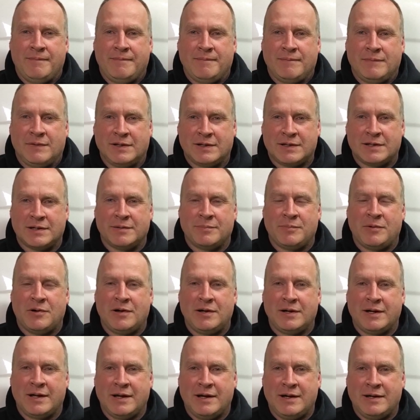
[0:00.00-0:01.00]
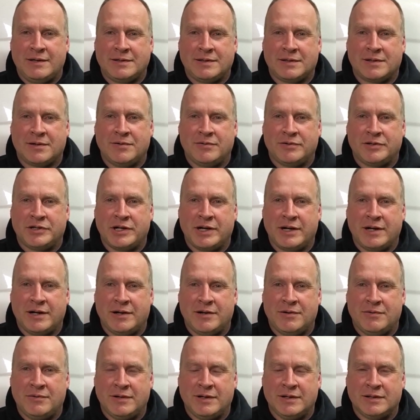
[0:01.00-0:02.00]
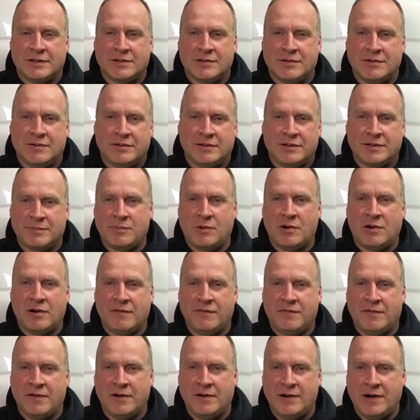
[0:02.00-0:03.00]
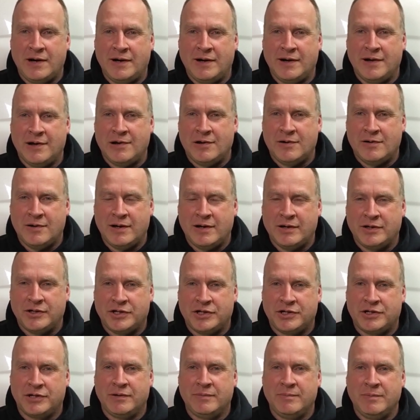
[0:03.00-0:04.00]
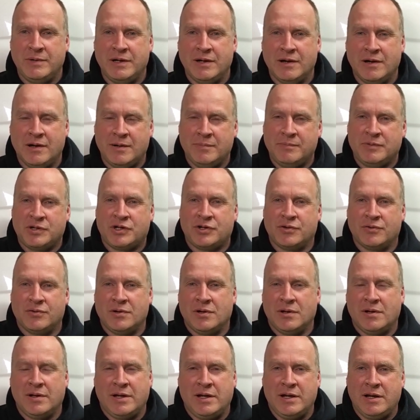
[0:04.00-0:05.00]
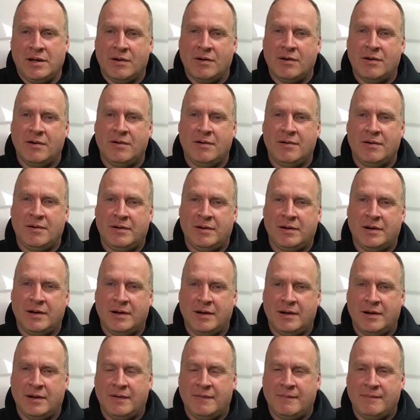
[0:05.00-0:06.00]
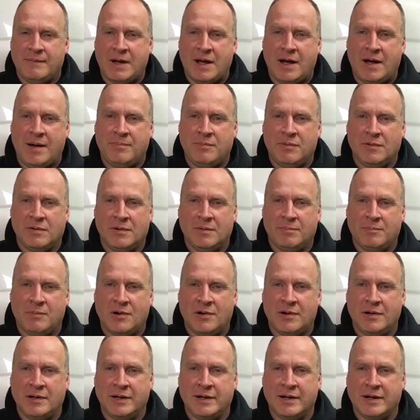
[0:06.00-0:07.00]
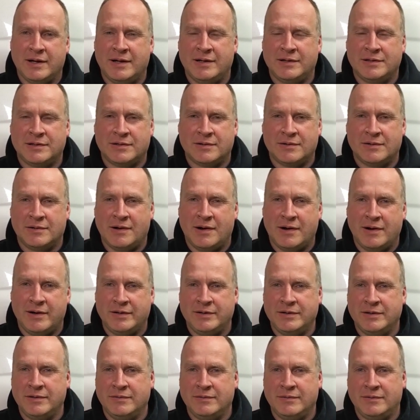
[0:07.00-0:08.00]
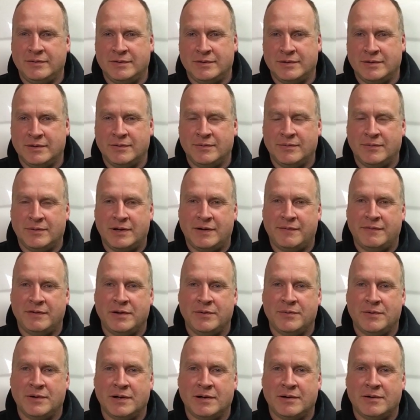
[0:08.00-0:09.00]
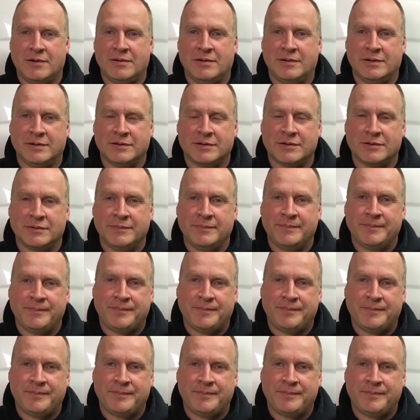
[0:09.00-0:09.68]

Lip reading: listen to podcasts, go check it out. It's on Spotify right now and should be up shortly on Apple Podcasts or iTunes or whatever you want to call it. So